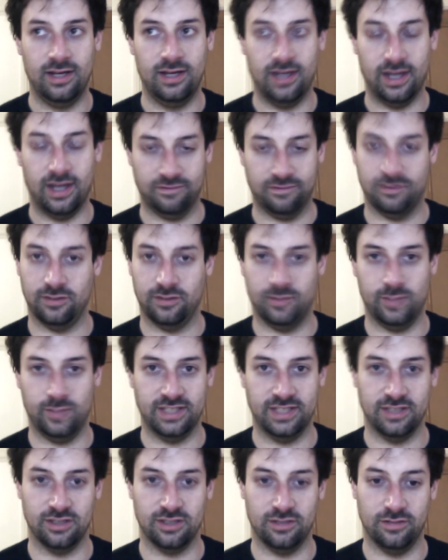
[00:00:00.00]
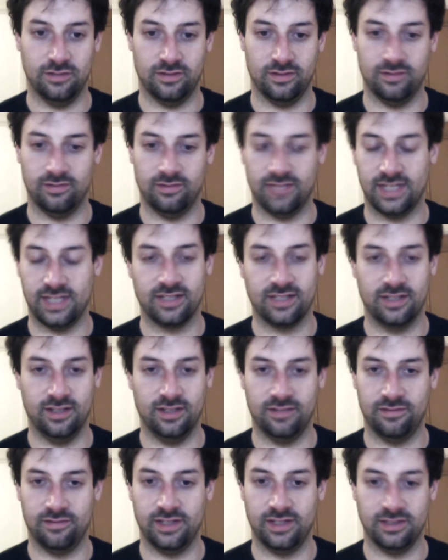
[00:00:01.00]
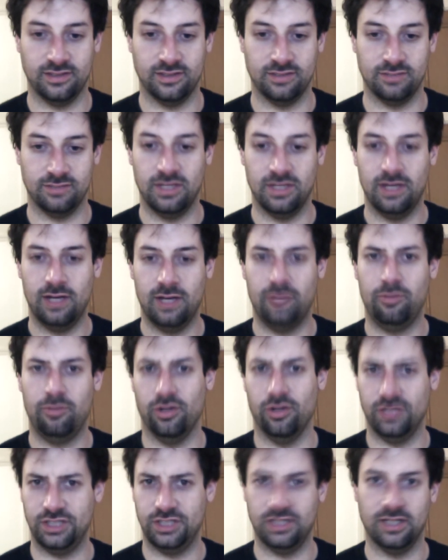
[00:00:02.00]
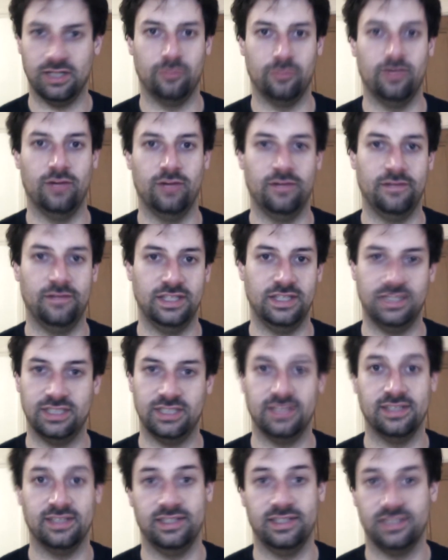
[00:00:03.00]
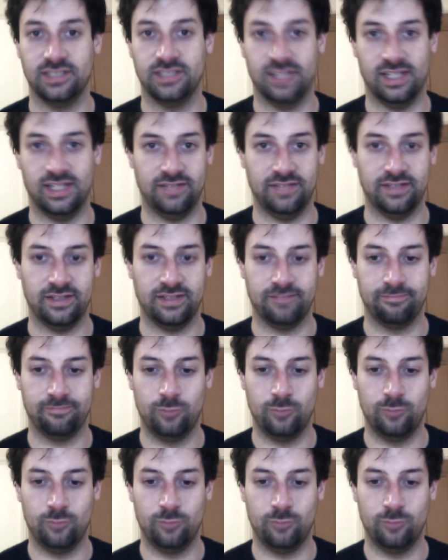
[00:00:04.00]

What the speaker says: after the week is over, that kind of thing, and some polishing up rough edges, and then just leave it.